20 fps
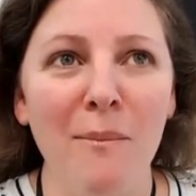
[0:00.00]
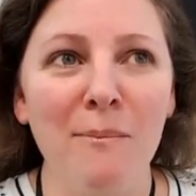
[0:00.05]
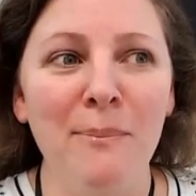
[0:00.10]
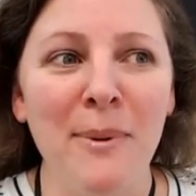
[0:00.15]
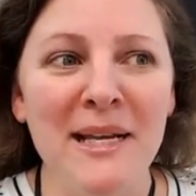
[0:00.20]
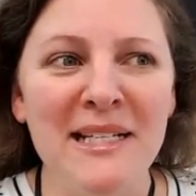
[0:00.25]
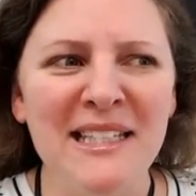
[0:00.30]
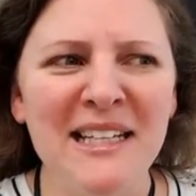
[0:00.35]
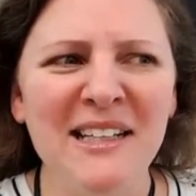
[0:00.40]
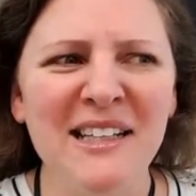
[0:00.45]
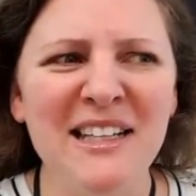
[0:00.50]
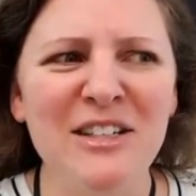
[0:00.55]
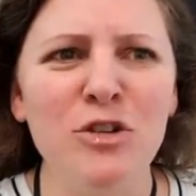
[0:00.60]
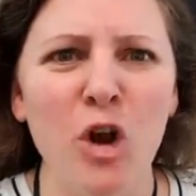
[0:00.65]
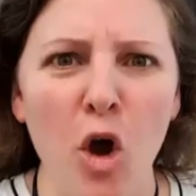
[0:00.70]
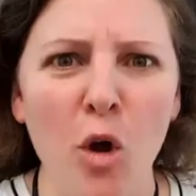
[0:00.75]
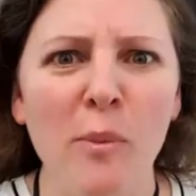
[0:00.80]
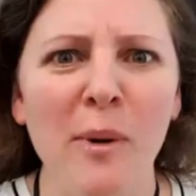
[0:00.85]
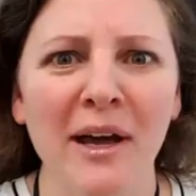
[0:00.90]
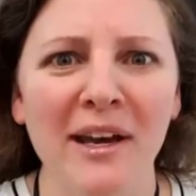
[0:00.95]
basically
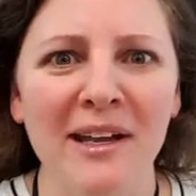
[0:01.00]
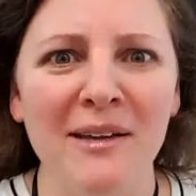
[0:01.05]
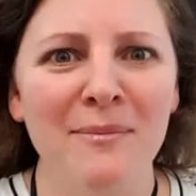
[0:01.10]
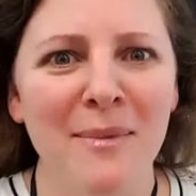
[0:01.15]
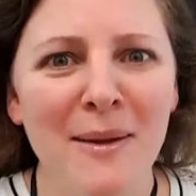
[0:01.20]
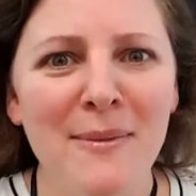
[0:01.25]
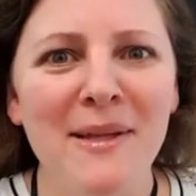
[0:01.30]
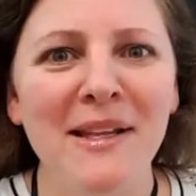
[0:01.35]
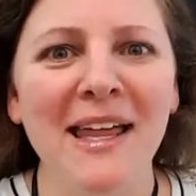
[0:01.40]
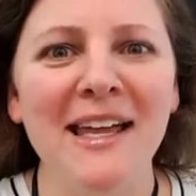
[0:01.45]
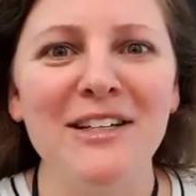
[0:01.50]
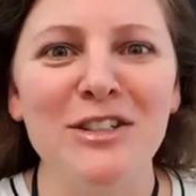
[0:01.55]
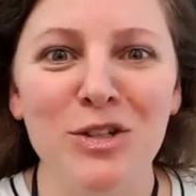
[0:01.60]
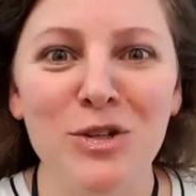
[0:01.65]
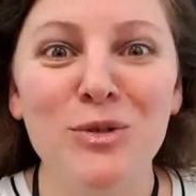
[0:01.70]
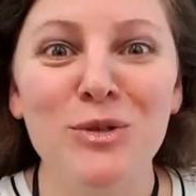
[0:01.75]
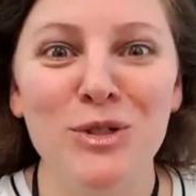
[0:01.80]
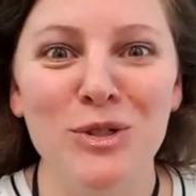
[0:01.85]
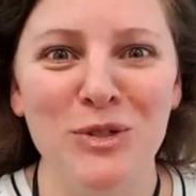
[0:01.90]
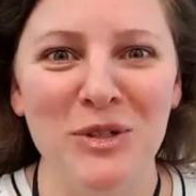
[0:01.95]
nobody, maybe like
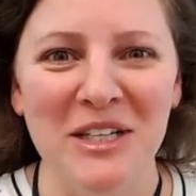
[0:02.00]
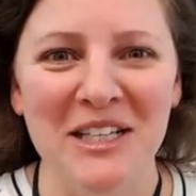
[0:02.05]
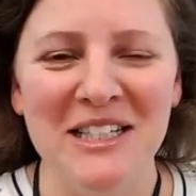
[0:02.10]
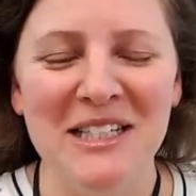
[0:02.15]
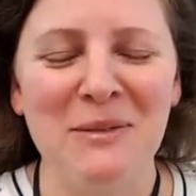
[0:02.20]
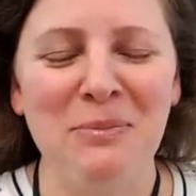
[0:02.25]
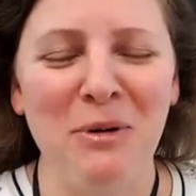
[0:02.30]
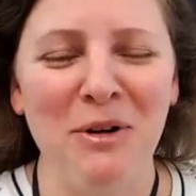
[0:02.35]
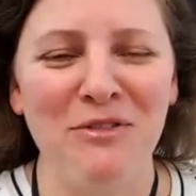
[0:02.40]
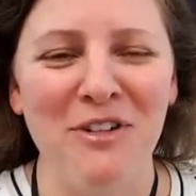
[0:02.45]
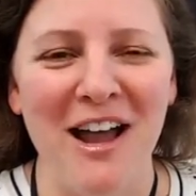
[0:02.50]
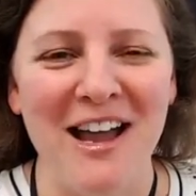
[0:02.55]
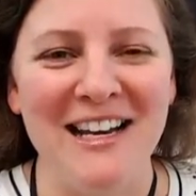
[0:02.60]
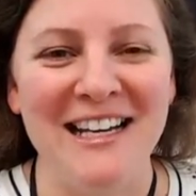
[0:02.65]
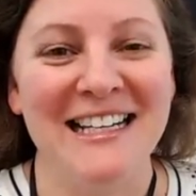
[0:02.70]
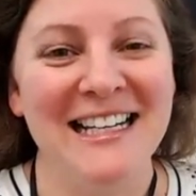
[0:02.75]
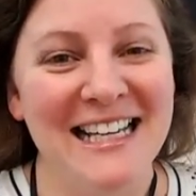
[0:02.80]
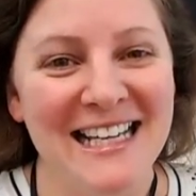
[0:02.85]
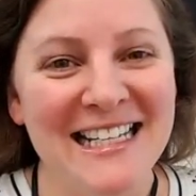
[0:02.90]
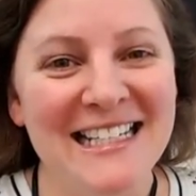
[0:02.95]
two students,
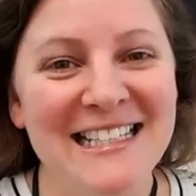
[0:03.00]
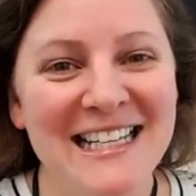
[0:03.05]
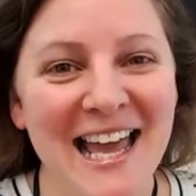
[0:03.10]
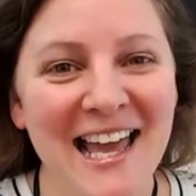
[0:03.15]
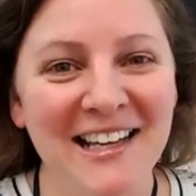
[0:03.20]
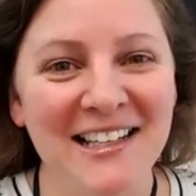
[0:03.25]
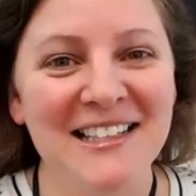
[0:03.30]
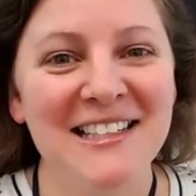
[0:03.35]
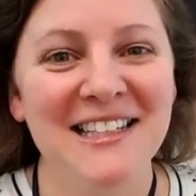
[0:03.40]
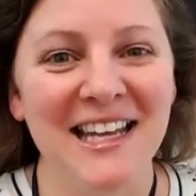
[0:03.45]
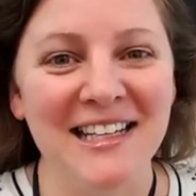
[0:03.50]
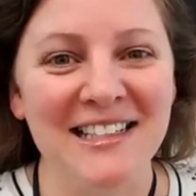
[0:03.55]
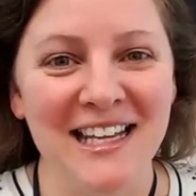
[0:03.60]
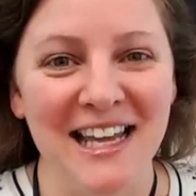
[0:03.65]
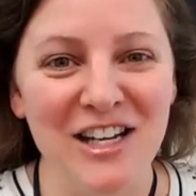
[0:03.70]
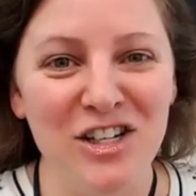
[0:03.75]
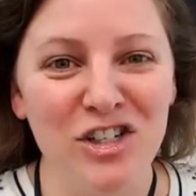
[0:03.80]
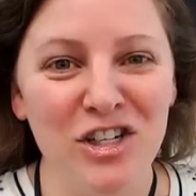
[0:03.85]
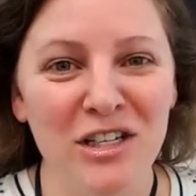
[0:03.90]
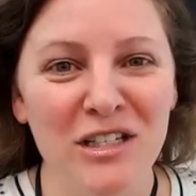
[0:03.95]
provided in text
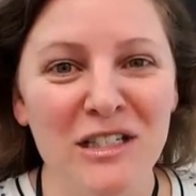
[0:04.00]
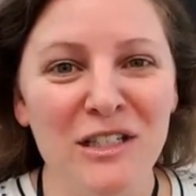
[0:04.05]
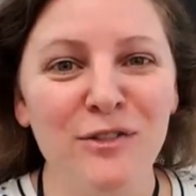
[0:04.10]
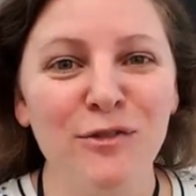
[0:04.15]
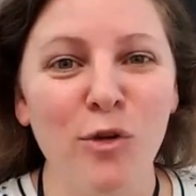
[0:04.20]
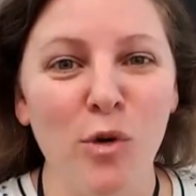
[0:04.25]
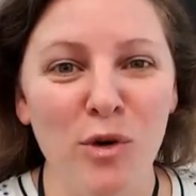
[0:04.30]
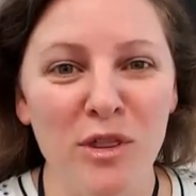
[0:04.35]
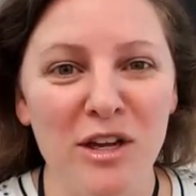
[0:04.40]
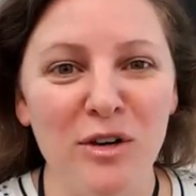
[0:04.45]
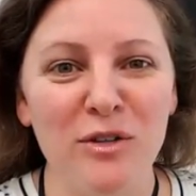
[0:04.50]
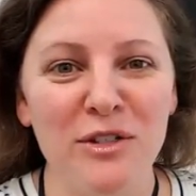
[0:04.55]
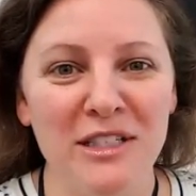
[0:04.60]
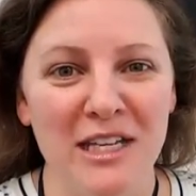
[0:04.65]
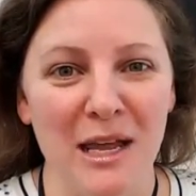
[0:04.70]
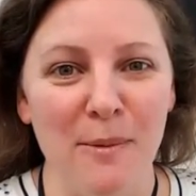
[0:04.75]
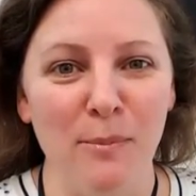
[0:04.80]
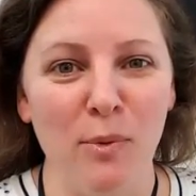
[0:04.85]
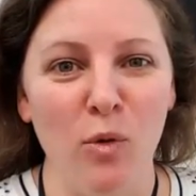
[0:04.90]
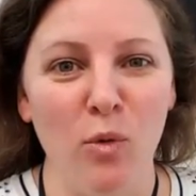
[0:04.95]
citations for their
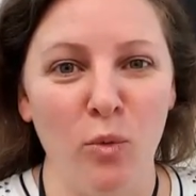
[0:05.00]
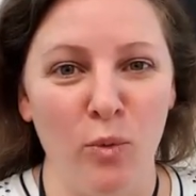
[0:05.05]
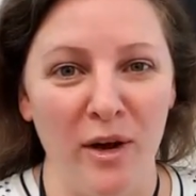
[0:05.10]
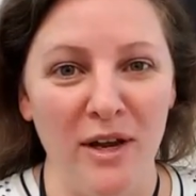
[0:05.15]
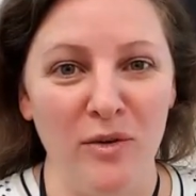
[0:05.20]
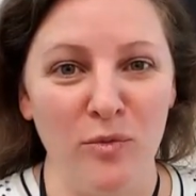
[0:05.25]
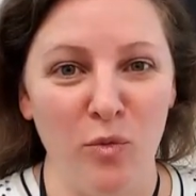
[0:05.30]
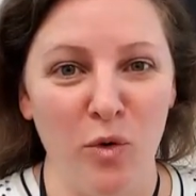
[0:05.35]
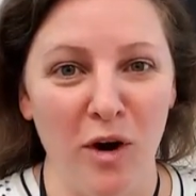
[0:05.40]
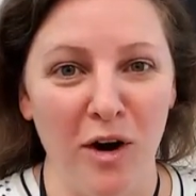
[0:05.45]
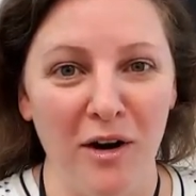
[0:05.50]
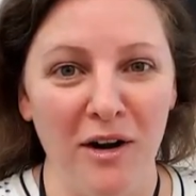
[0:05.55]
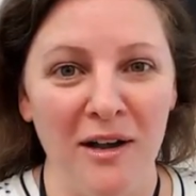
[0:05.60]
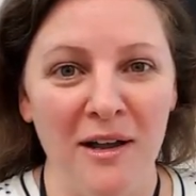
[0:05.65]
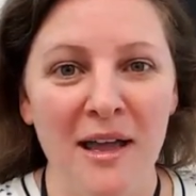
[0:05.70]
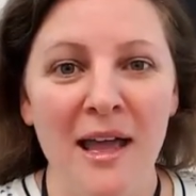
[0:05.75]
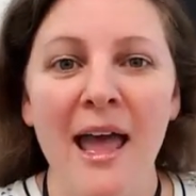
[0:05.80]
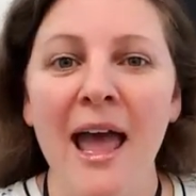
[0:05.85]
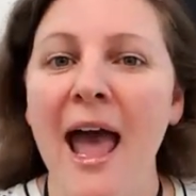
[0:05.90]
sample written work.